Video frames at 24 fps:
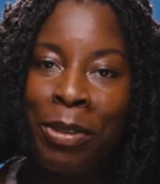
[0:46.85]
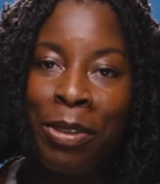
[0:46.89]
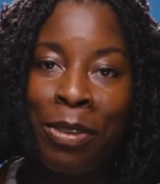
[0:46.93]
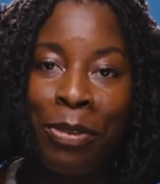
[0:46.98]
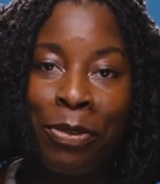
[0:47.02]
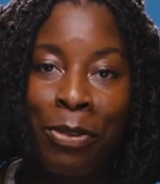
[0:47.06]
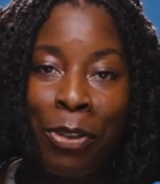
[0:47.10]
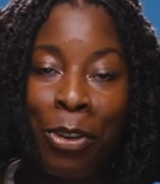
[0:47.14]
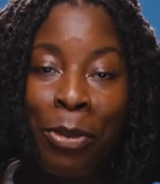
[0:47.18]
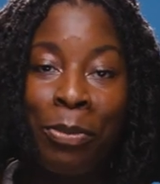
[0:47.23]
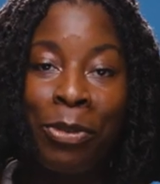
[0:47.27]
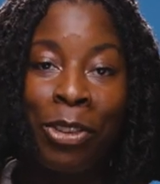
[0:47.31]
to
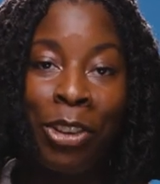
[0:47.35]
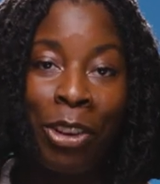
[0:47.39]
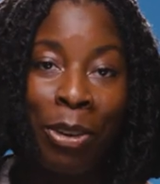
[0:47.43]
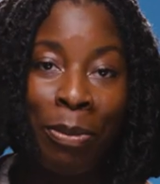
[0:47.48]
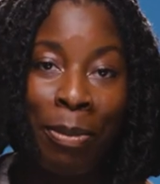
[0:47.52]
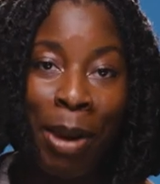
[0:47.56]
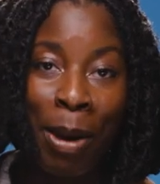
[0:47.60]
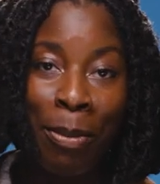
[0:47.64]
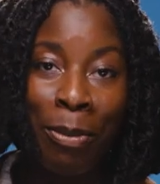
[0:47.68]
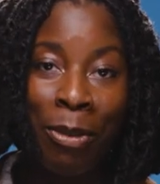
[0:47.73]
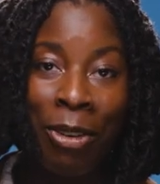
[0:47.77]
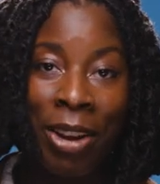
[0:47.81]
form new
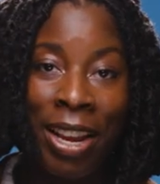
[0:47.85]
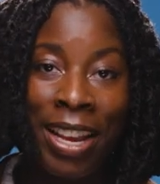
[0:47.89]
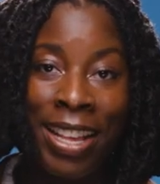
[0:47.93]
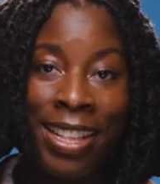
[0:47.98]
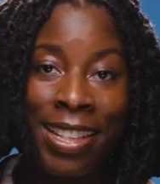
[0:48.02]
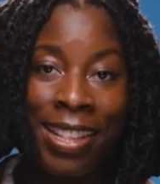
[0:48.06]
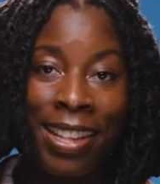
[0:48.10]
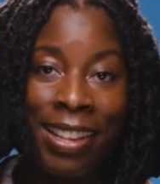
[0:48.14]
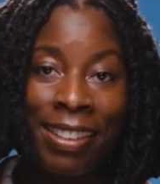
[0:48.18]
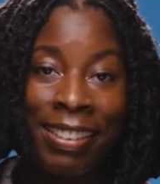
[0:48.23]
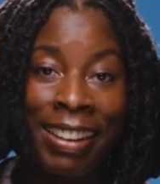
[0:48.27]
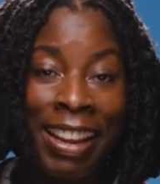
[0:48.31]

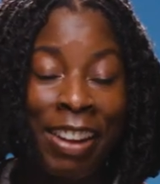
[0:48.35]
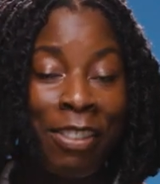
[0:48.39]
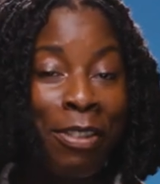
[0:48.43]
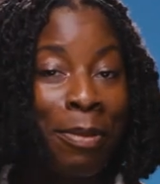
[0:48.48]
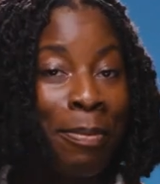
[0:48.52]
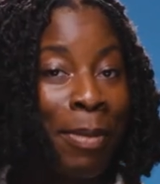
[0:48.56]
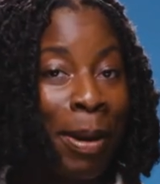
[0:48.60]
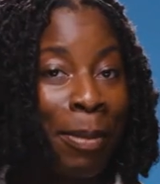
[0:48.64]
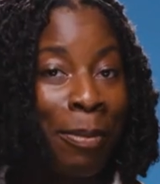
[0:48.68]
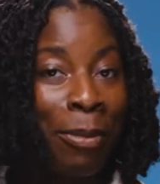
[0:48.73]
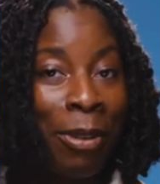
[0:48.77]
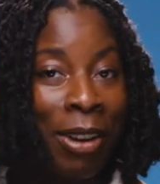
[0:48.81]
memories, like
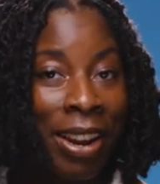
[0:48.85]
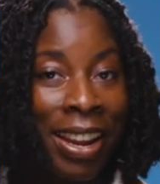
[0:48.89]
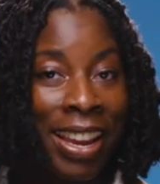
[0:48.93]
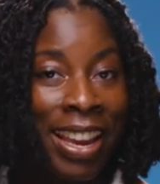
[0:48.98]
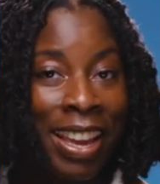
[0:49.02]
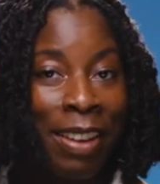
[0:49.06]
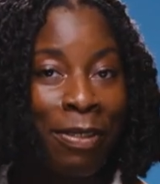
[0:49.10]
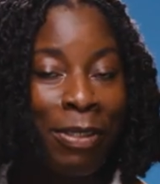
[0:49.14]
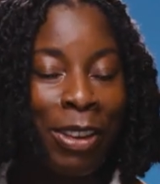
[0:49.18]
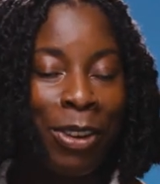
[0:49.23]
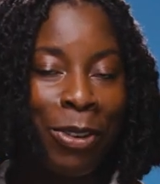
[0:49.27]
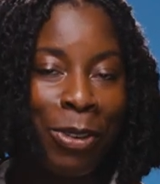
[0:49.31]
remembering
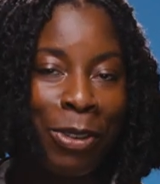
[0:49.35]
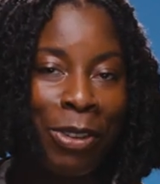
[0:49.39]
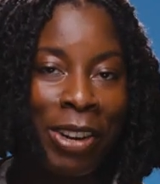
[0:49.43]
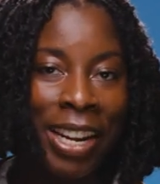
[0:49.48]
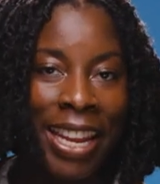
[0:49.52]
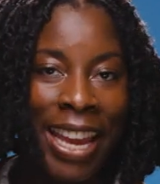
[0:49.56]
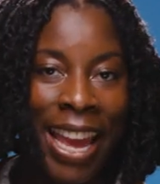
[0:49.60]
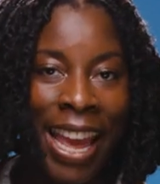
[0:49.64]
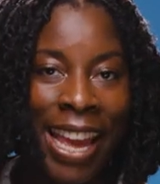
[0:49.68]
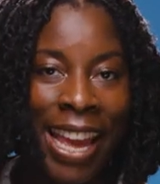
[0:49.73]
if he already